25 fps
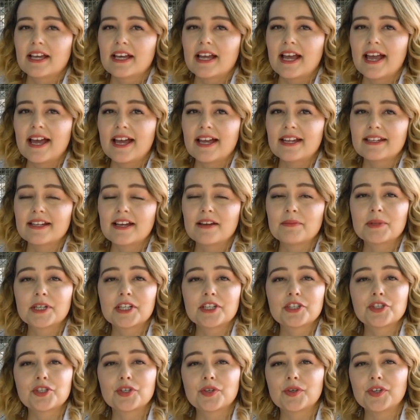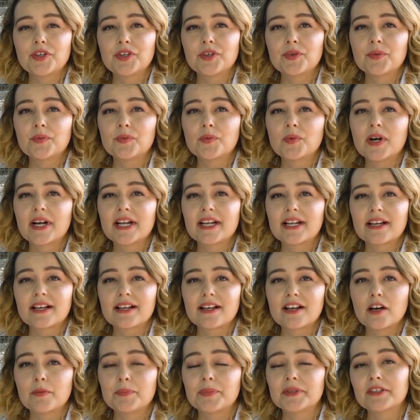And I'm going to show you what a
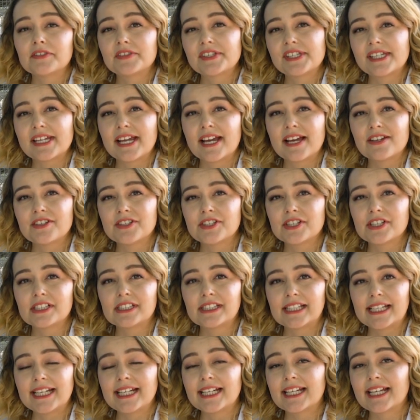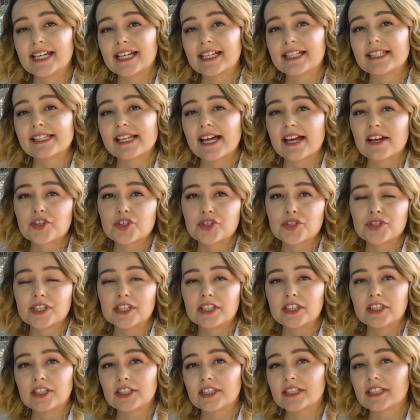couple of standard laying hens
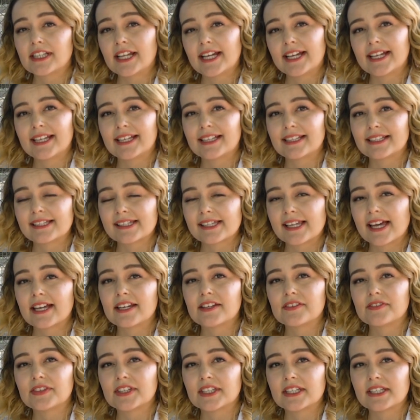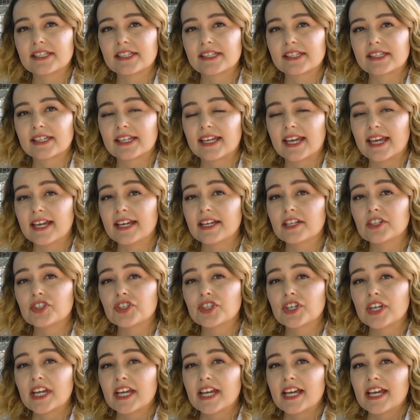actually look like inside of this
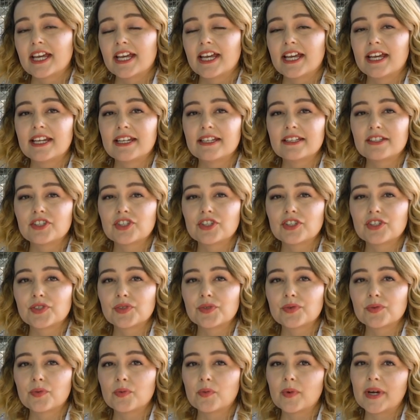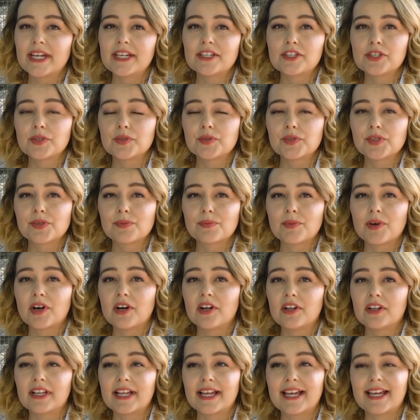cage. It is just way too
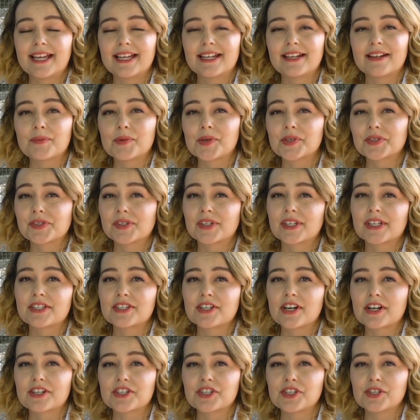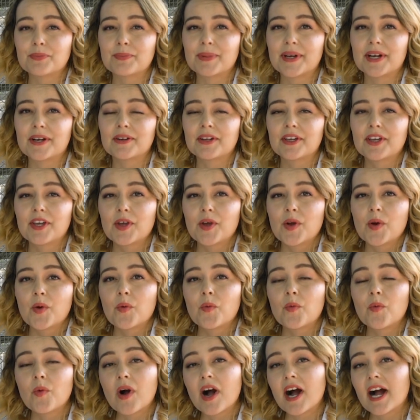small, and I'm also going to talk to you about
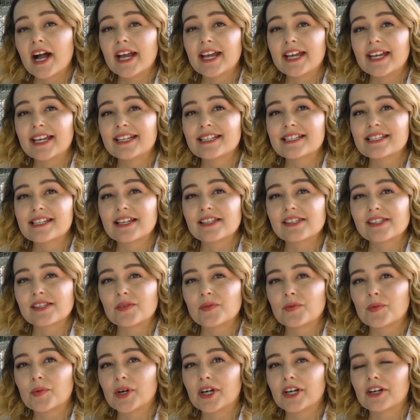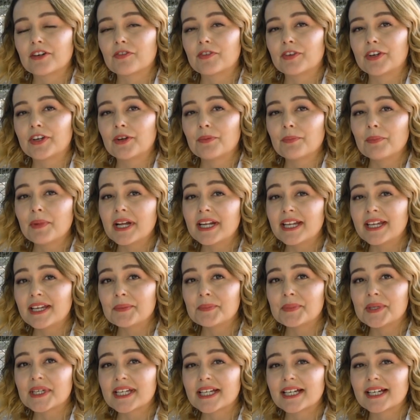why it doesn't work for your money
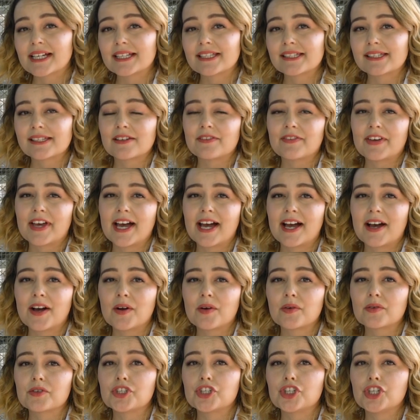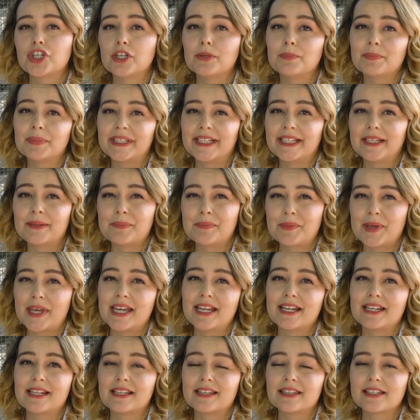because of how cheaply
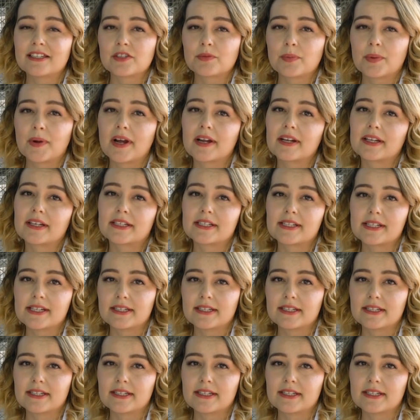made this product